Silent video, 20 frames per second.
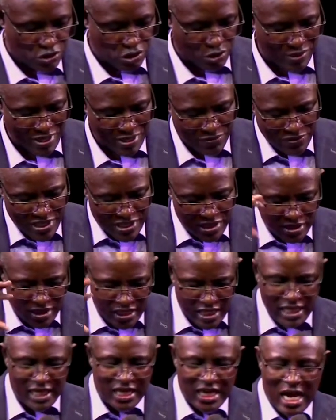So when we
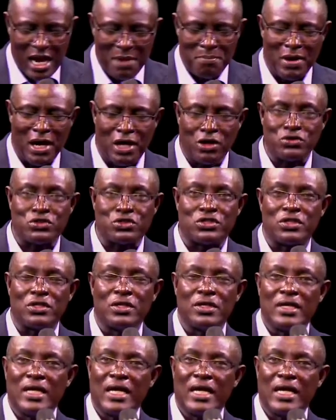think about